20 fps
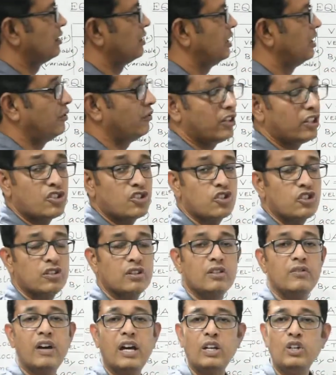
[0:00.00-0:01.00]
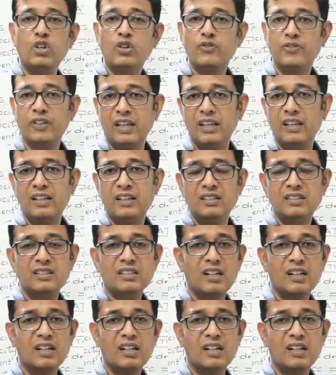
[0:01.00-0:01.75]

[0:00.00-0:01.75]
in which the value of A is